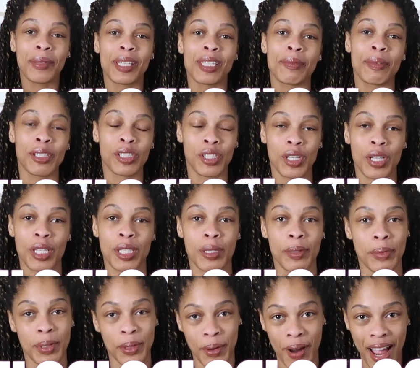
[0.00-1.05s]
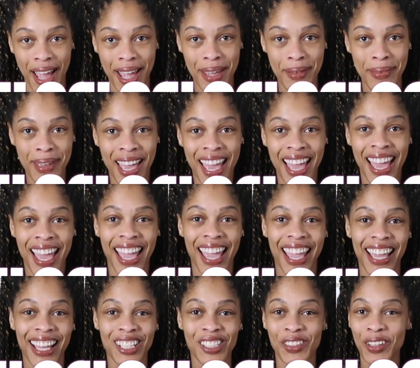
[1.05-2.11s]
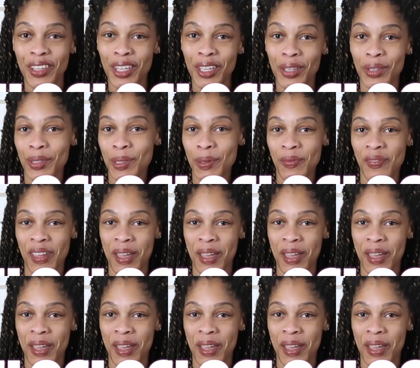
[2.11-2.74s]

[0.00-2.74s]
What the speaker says: Please make sure you subscribe and join the YouTube